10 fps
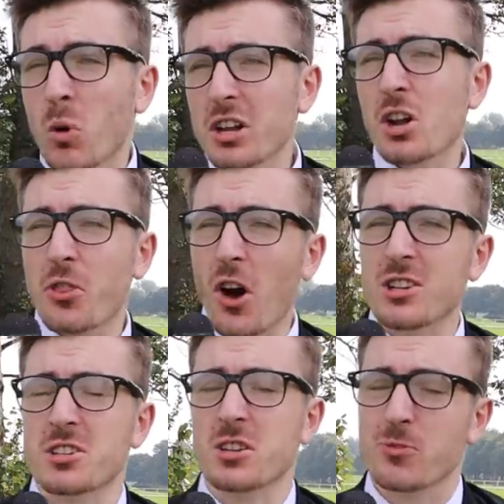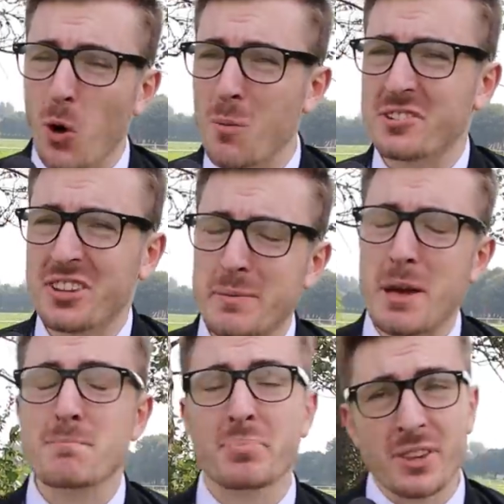what are your thoughts on your former
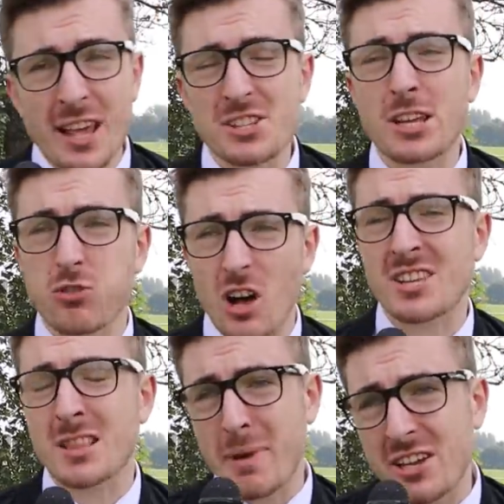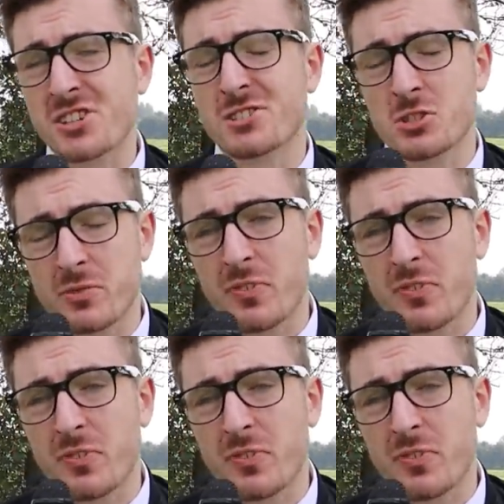teammate potentially crossing the Manchester